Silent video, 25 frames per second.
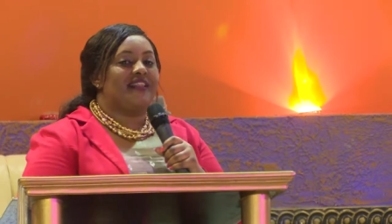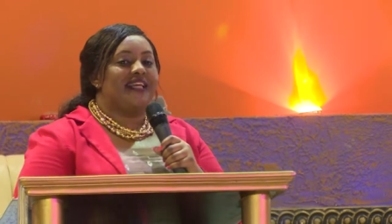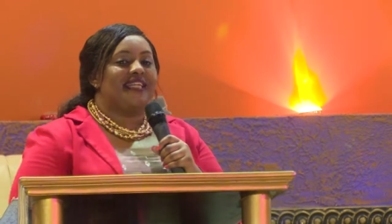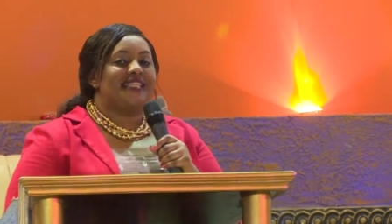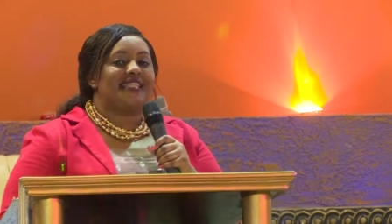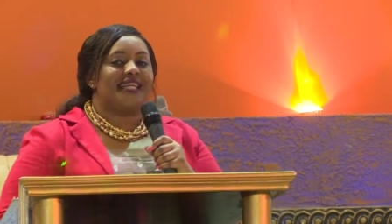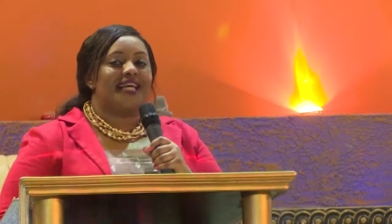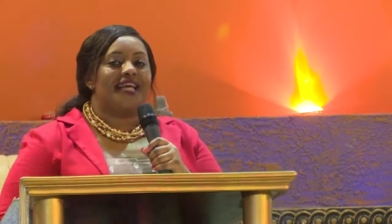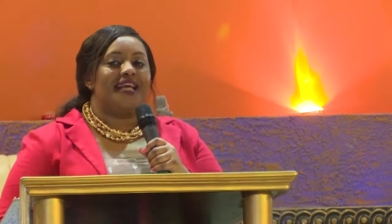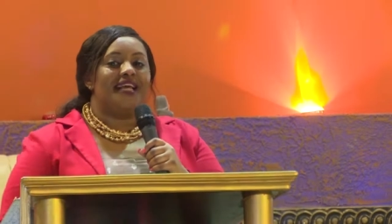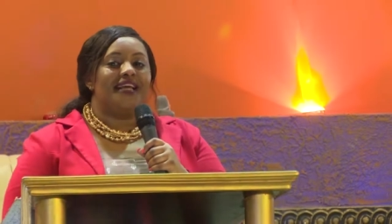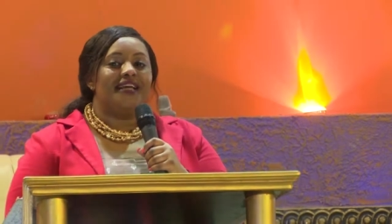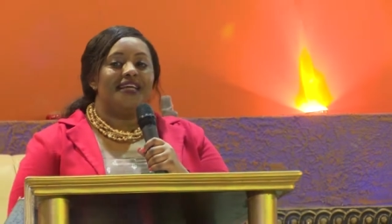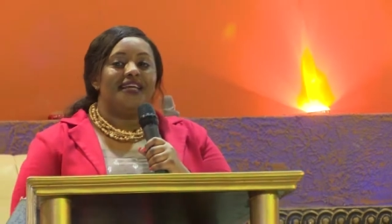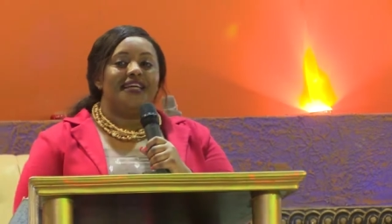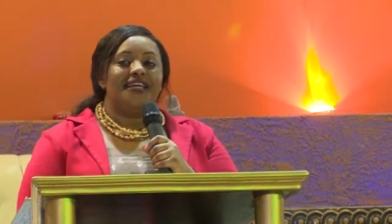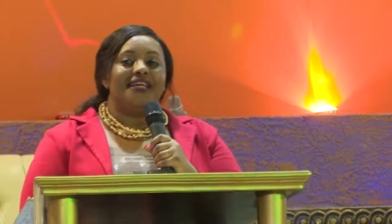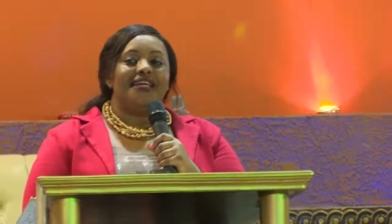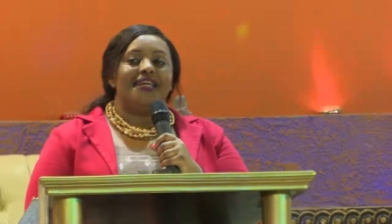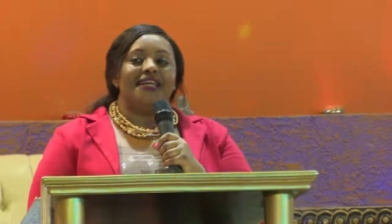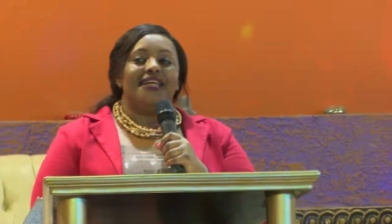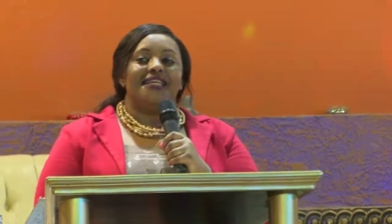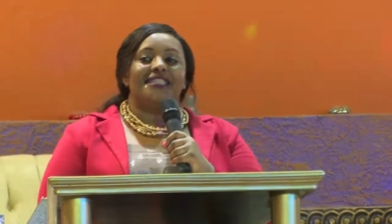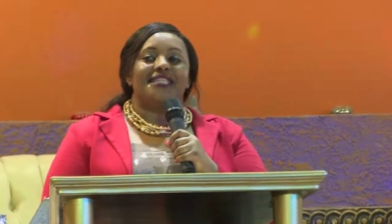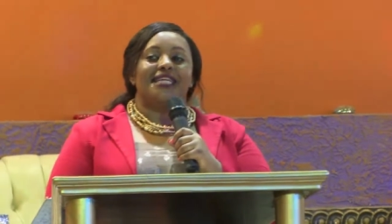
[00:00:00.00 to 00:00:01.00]
they say
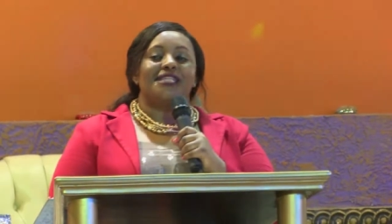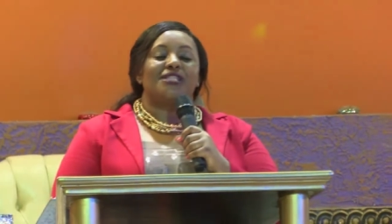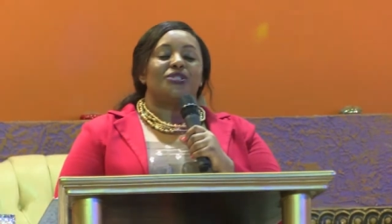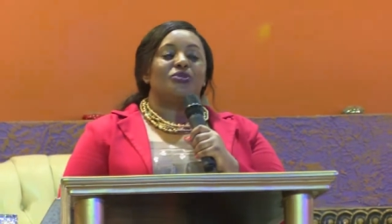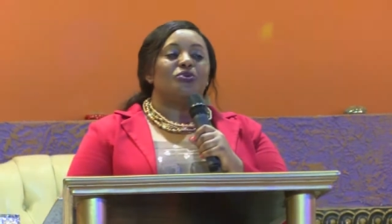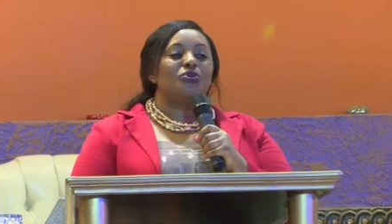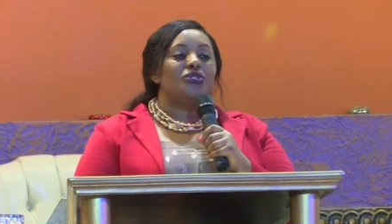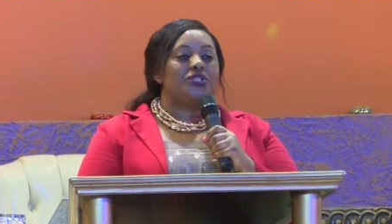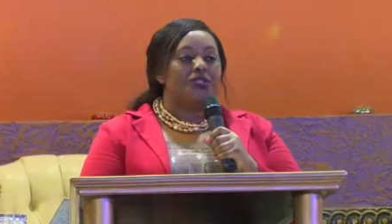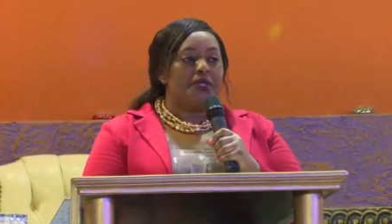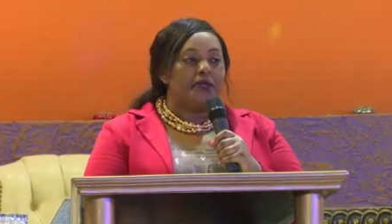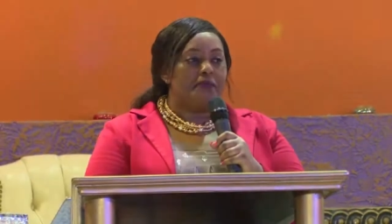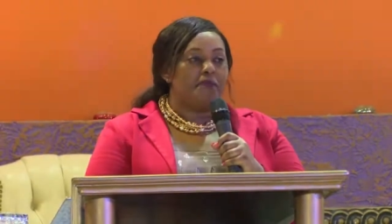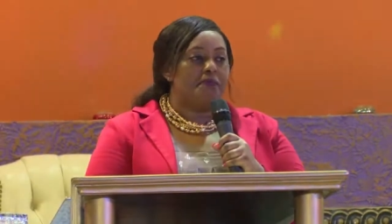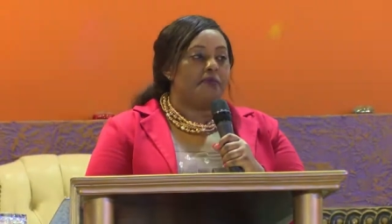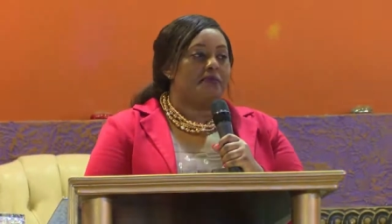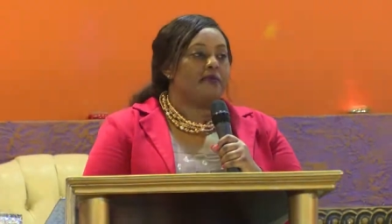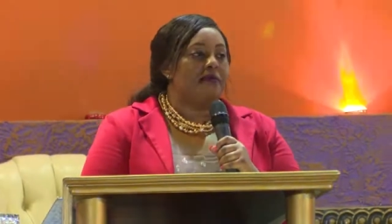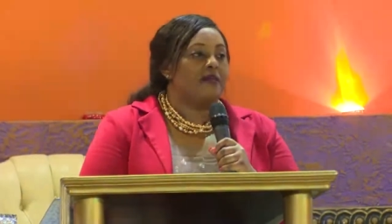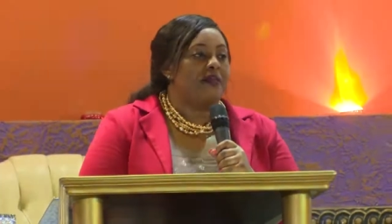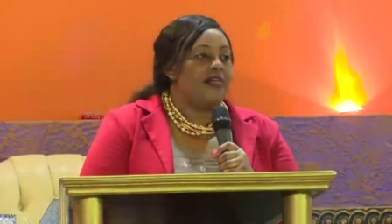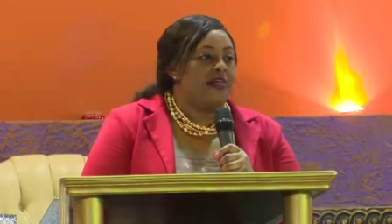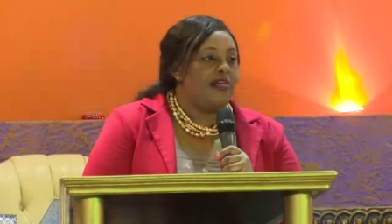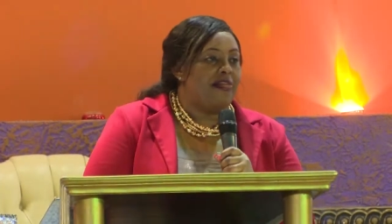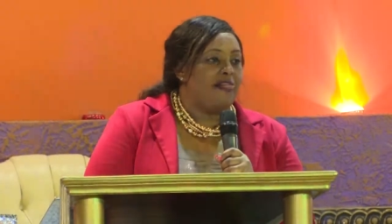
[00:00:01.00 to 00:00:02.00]
it is too cheap.
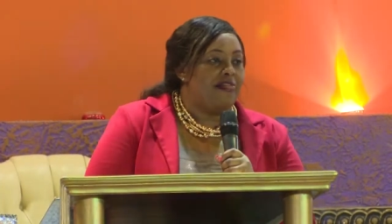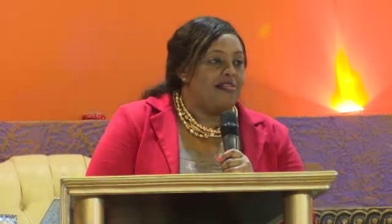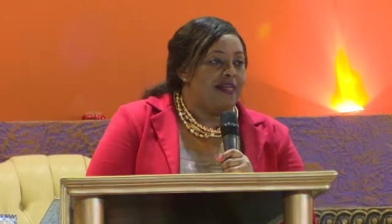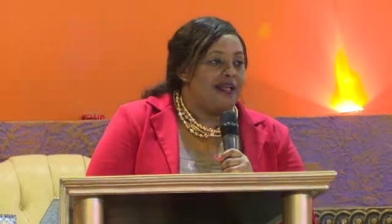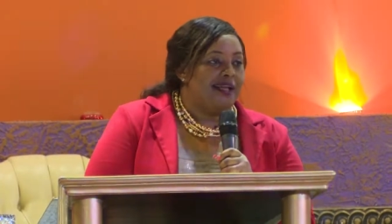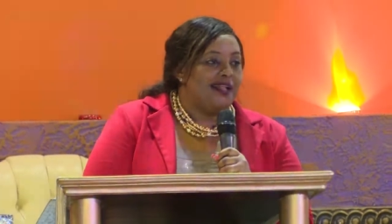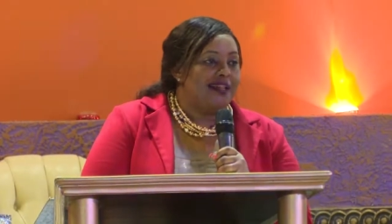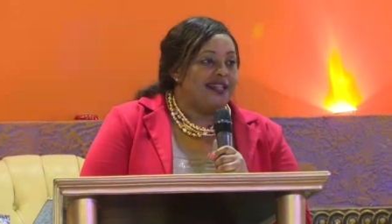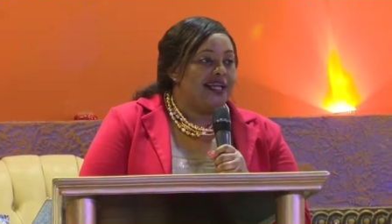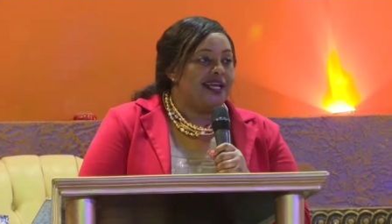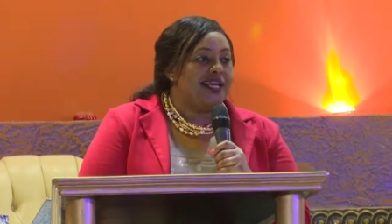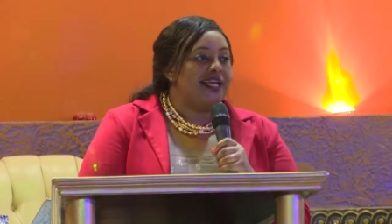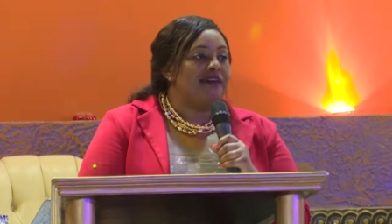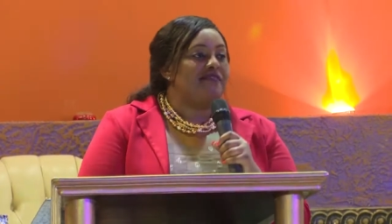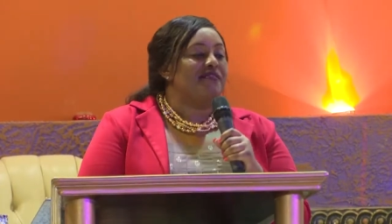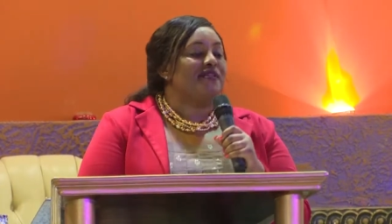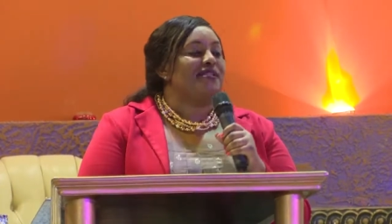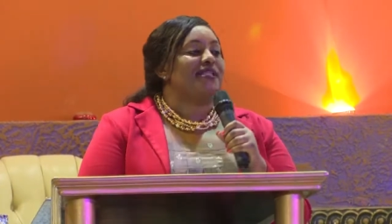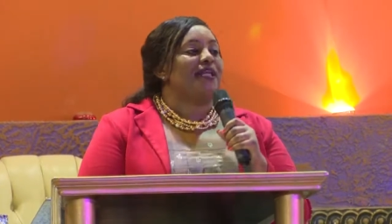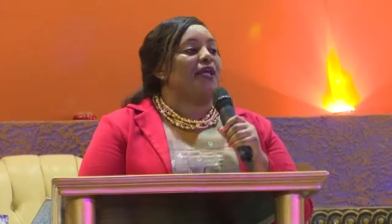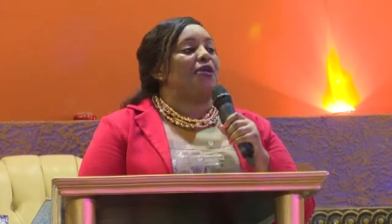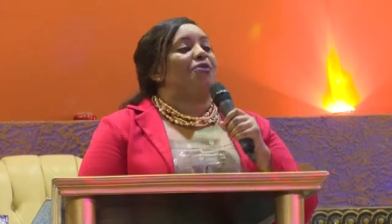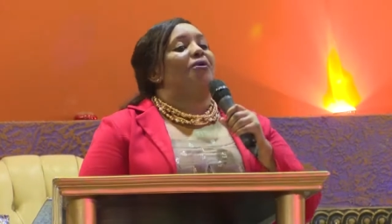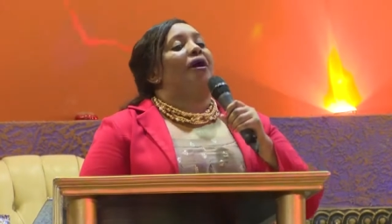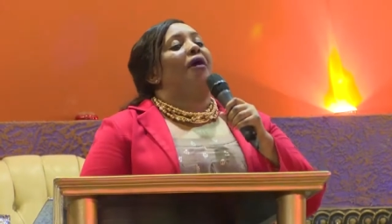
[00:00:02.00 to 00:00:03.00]
They give you,
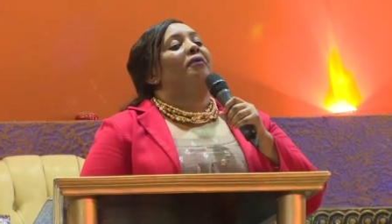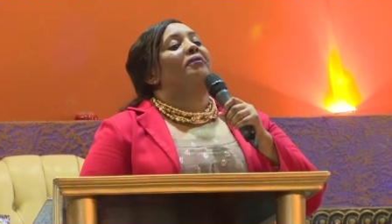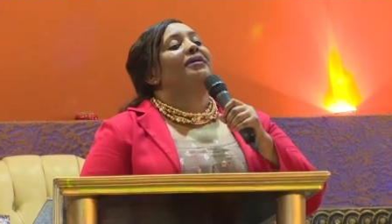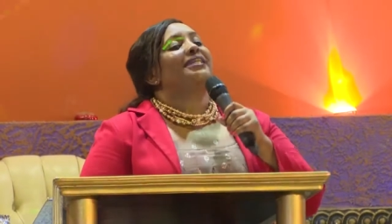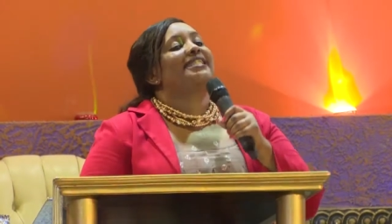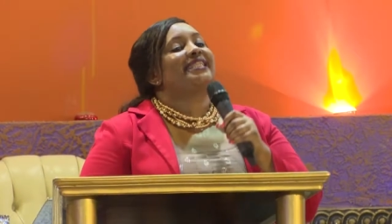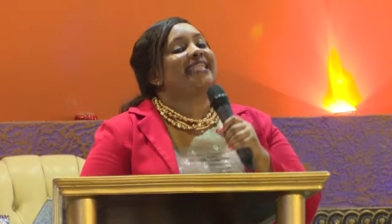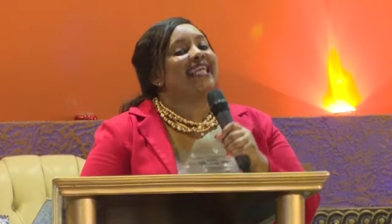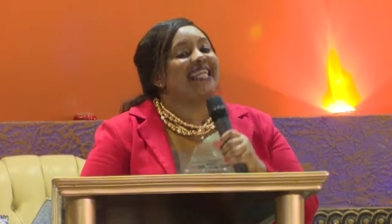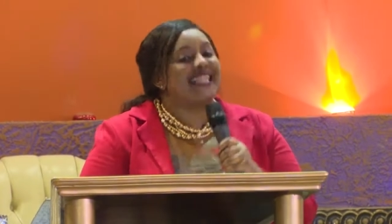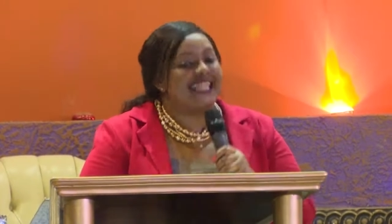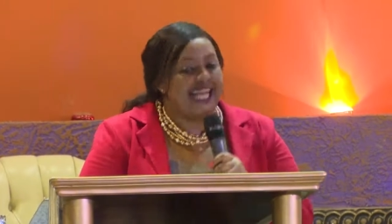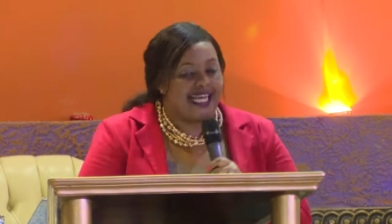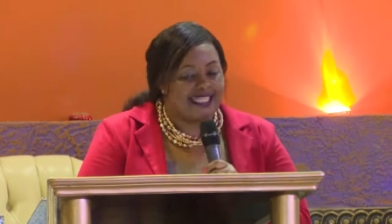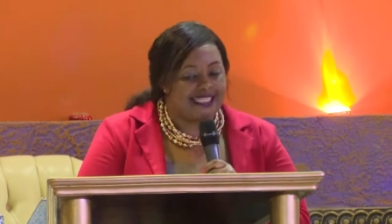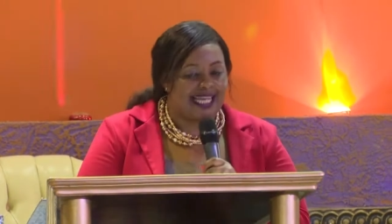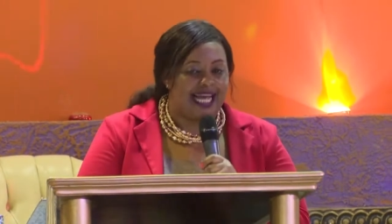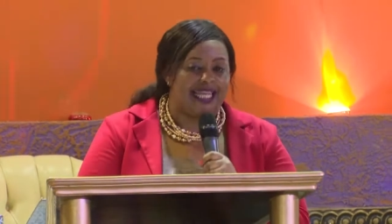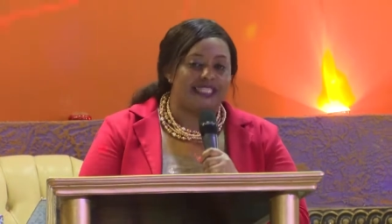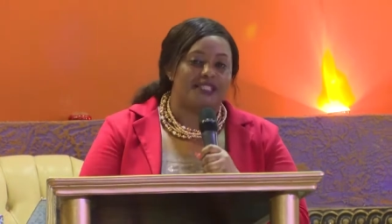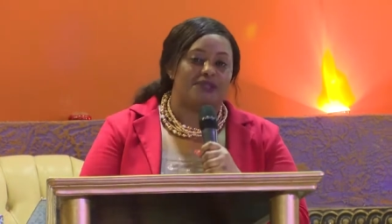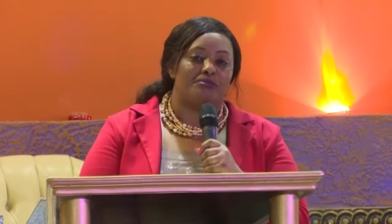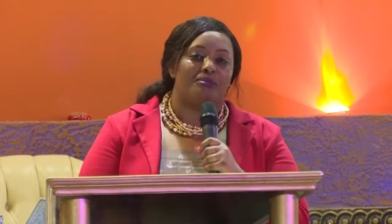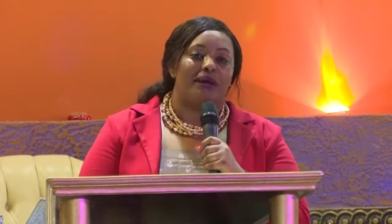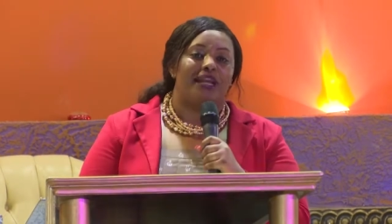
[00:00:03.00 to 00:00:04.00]
say you are wasting their
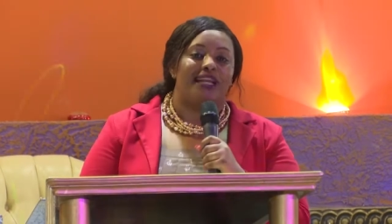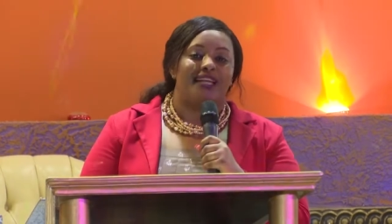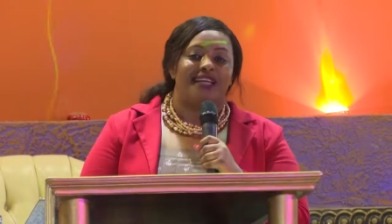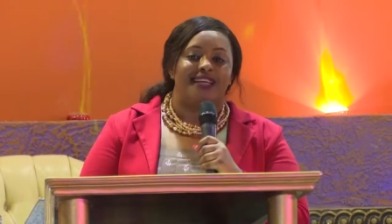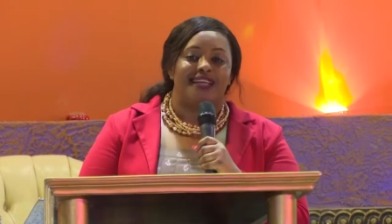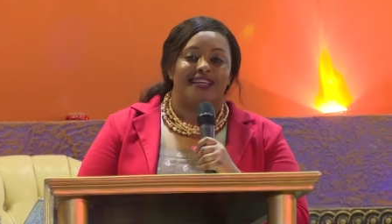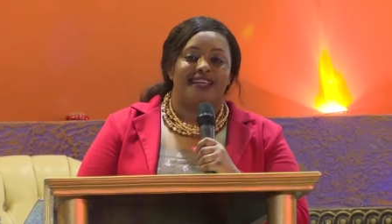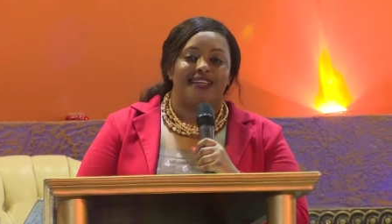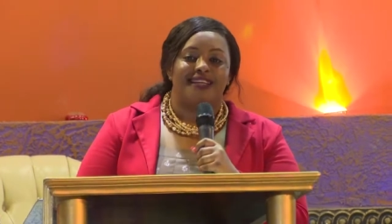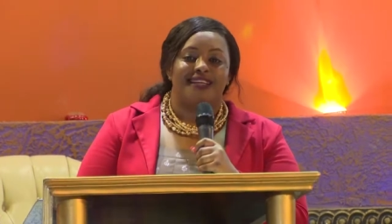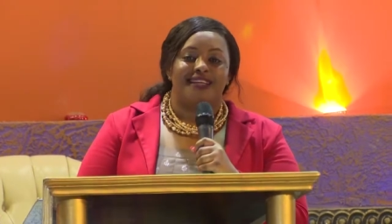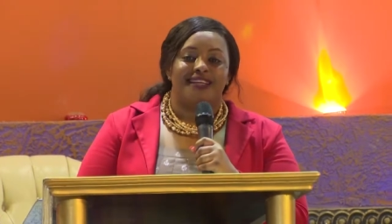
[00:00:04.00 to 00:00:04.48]
son's money.